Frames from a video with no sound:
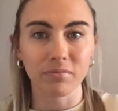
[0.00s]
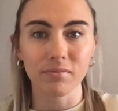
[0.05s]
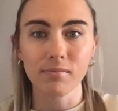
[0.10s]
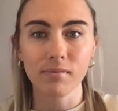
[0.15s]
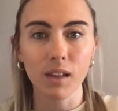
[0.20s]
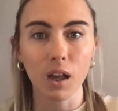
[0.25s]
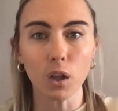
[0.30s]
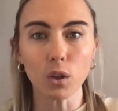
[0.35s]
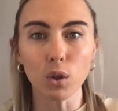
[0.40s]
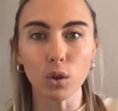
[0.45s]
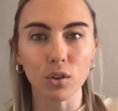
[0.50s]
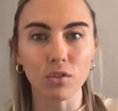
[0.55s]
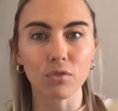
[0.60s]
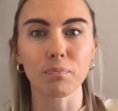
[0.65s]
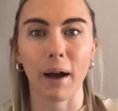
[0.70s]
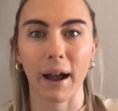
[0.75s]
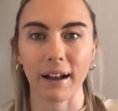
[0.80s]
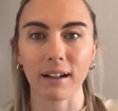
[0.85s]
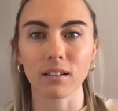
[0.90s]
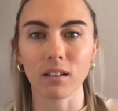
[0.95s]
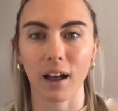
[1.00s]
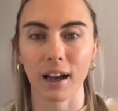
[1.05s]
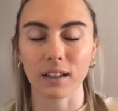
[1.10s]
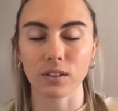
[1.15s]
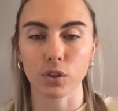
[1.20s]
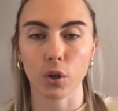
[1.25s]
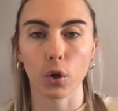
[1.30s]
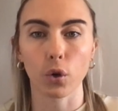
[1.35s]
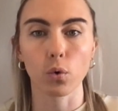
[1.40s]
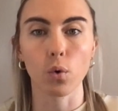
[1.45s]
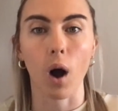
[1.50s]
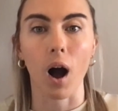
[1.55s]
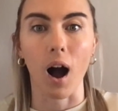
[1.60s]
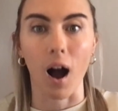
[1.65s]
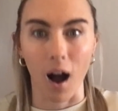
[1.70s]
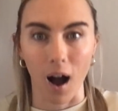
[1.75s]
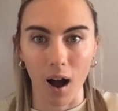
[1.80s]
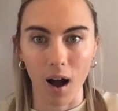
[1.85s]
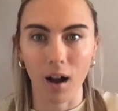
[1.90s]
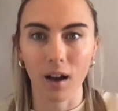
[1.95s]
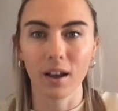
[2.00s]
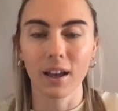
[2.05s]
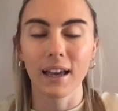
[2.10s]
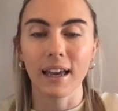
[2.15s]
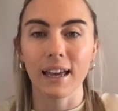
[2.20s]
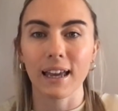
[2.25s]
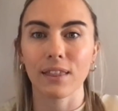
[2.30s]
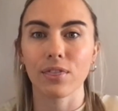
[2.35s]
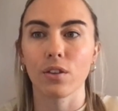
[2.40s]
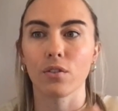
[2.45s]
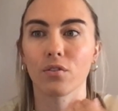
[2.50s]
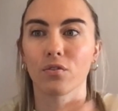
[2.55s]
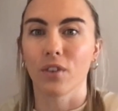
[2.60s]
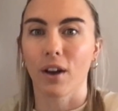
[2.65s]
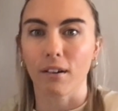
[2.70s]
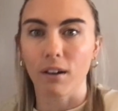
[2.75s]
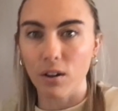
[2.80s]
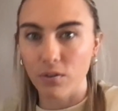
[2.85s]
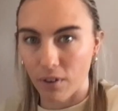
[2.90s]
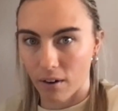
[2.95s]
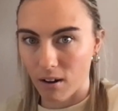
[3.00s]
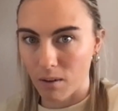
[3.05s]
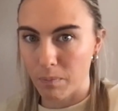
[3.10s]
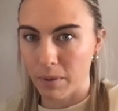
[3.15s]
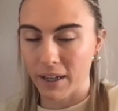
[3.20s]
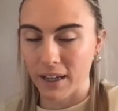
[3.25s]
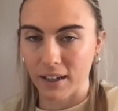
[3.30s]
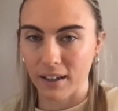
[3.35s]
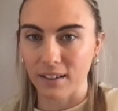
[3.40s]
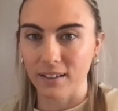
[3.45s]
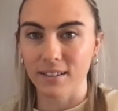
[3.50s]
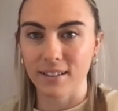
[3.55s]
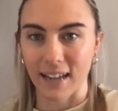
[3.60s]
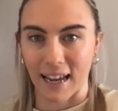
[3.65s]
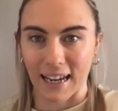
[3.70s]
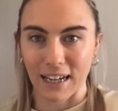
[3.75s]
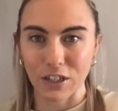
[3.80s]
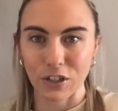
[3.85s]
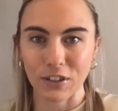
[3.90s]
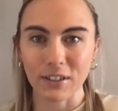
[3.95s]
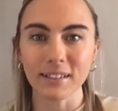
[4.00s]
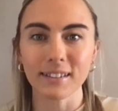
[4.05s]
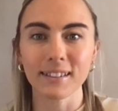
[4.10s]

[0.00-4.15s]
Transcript: a lot of my clients who are in the very beginning stages.